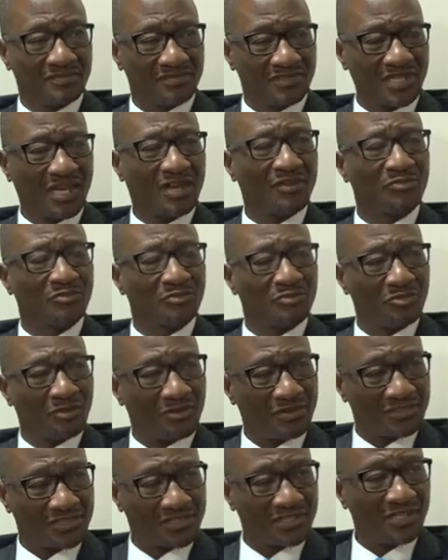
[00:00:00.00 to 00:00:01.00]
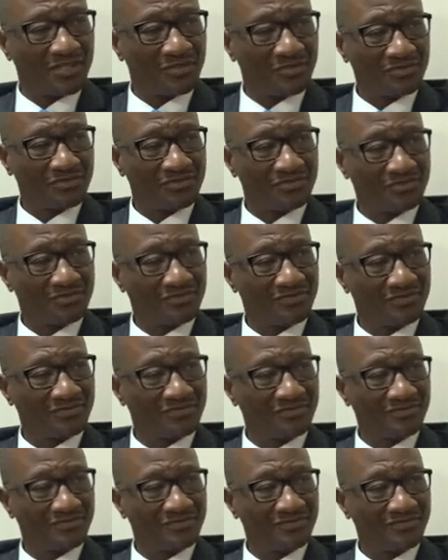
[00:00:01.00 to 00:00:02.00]
tough to ourselves,
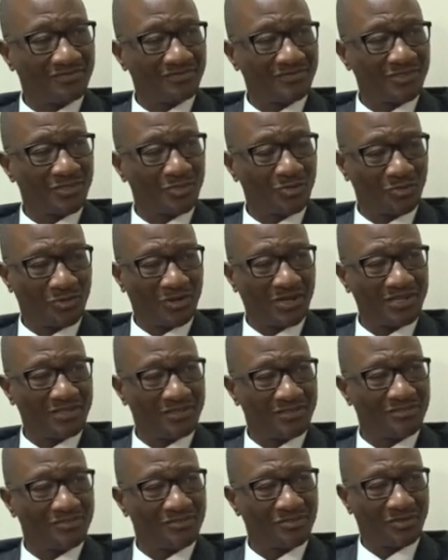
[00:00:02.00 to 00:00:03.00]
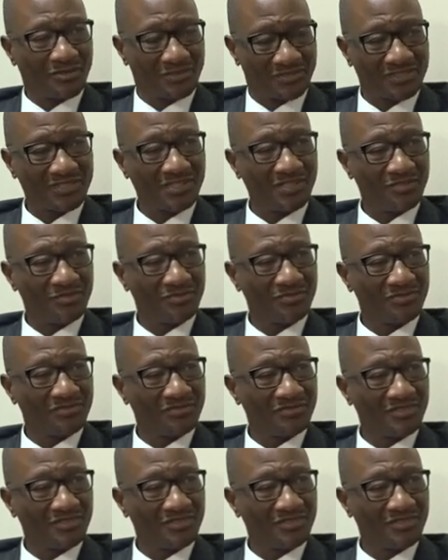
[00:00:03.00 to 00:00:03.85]
too hard to ourselves,